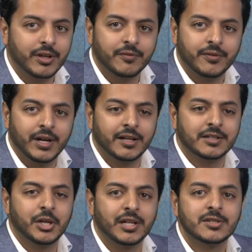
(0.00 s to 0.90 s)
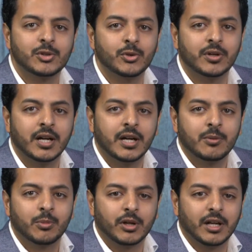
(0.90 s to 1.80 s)
they've had a chance to
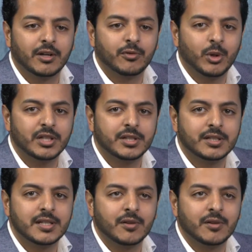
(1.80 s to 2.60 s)
put a lot of questions